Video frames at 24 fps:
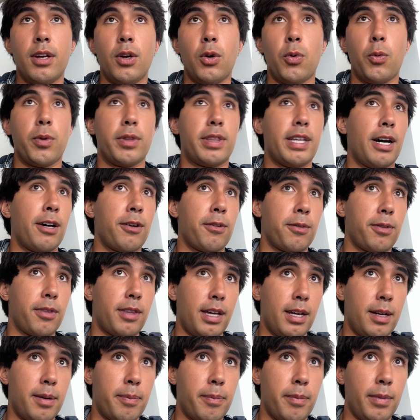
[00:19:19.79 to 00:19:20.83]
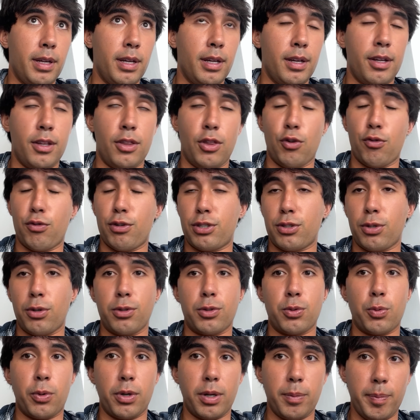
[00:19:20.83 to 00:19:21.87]
Without them, the
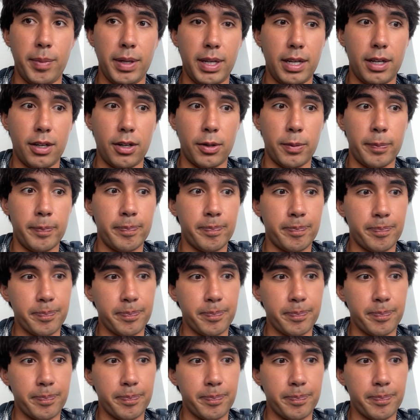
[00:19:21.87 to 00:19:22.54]
results wouldn't be here.